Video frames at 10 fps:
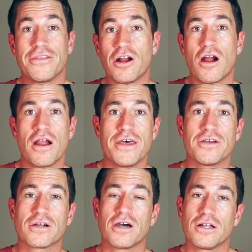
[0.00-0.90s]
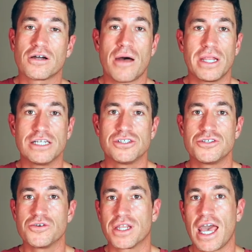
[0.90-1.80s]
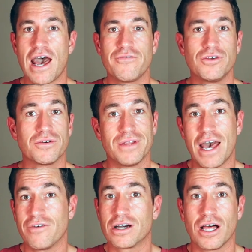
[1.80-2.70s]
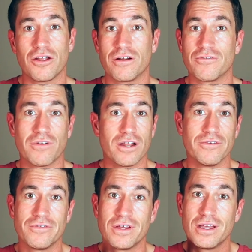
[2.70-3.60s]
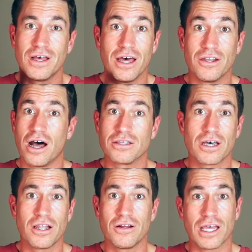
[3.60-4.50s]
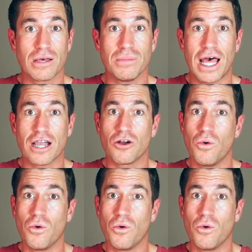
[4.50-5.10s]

And there are other color combinations you could have. You could have a color in front of a non-color like a black